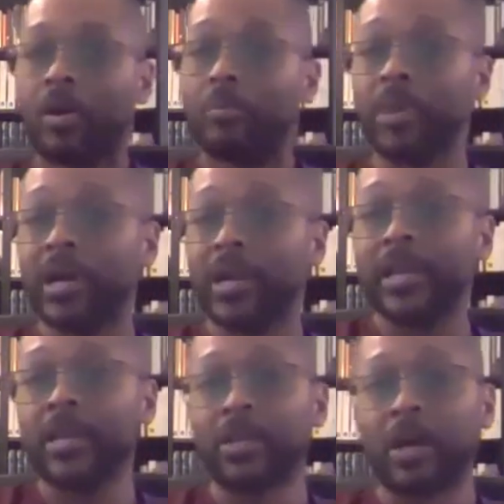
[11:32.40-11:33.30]
But
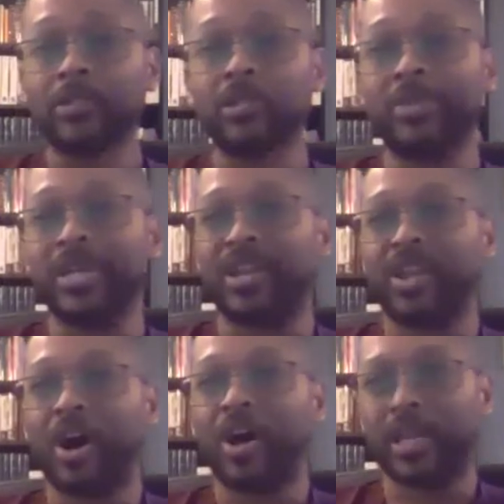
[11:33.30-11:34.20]
it could also be a
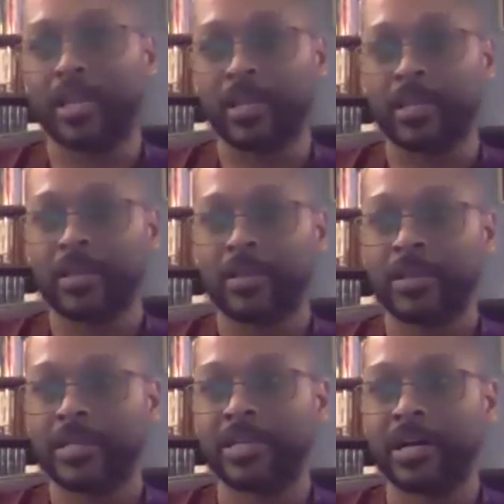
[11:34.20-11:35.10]
longing
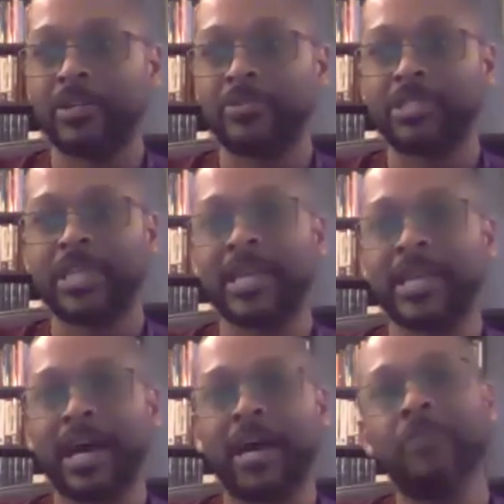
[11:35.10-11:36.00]
to understand
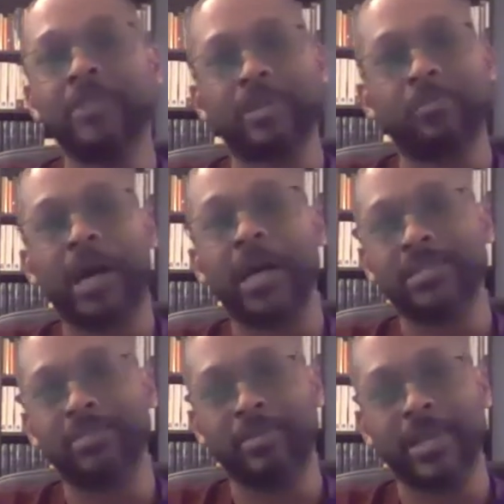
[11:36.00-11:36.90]
how this could
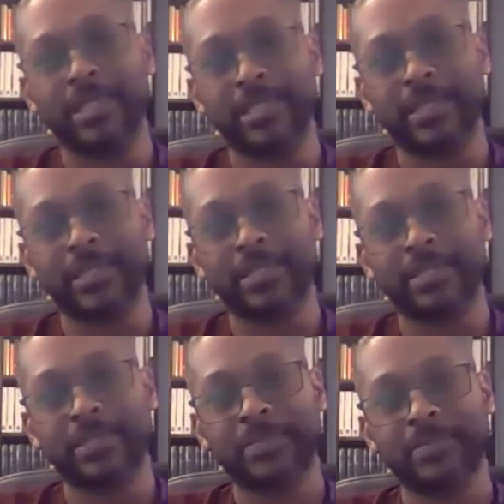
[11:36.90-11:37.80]
possibly make sense.
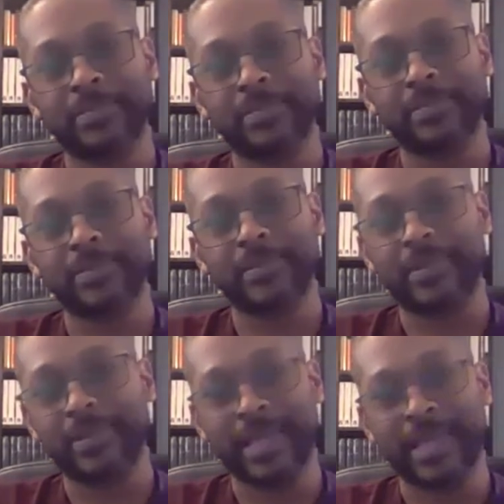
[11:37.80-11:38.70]

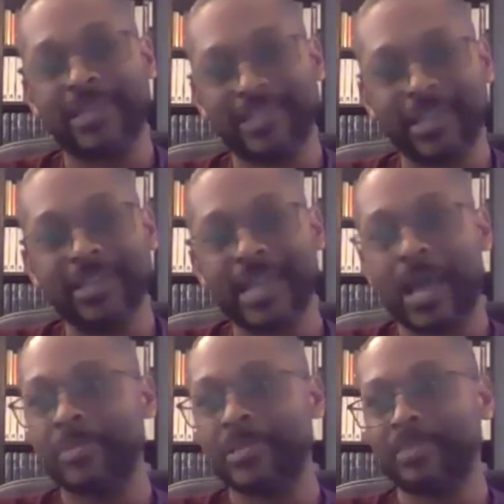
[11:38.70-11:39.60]
That does
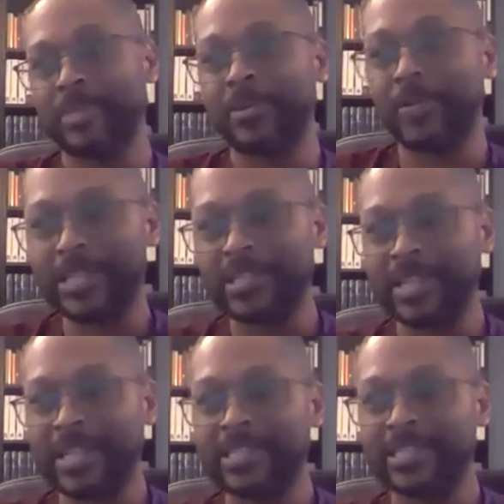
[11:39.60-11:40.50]
happen. I know that's
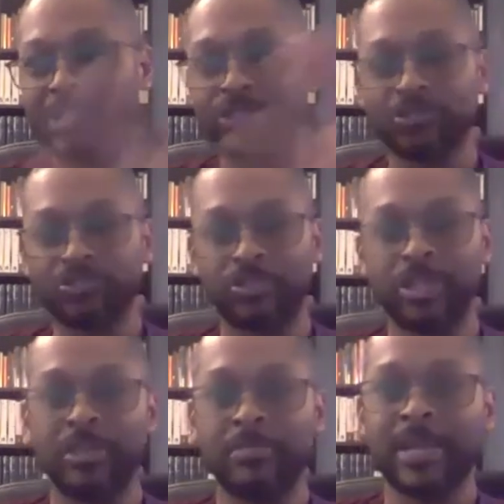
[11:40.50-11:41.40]
the teacher's
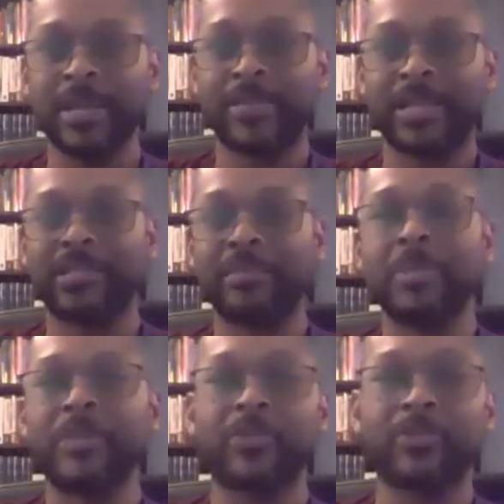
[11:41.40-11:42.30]
dream. That's the
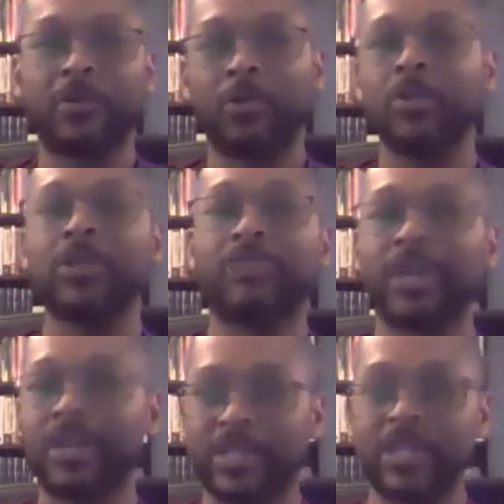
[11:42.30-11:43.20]
mythical holy
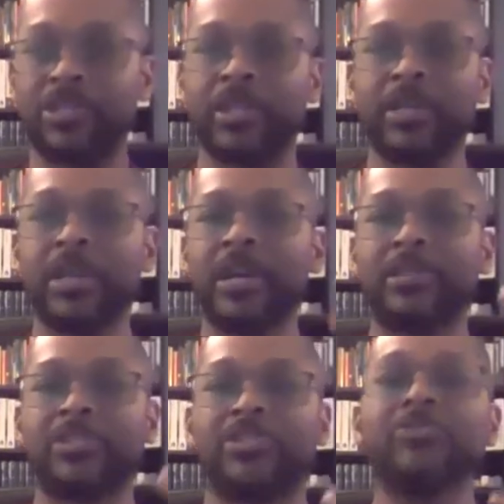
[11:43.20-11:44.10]
grail of teaching.
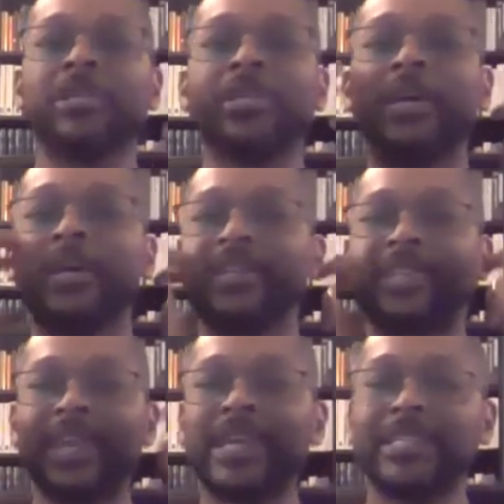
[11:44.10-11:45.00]
A student
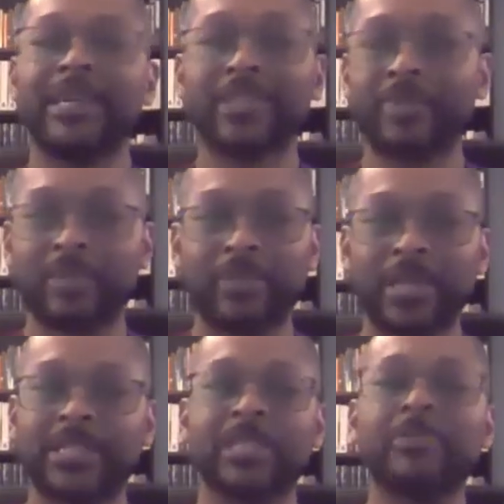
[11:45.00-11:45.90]
can't see how something
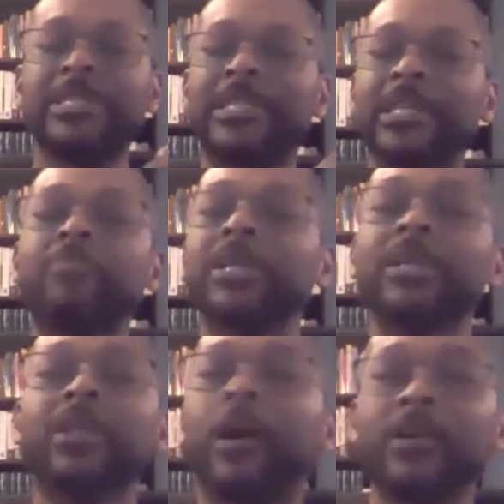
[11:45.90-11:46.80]
makes sense, but
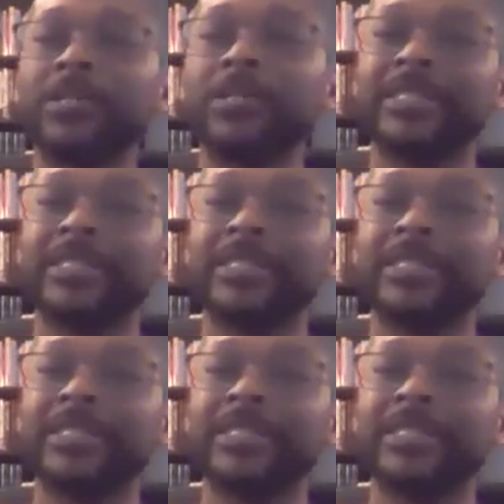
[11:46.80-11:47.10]
deeply longs to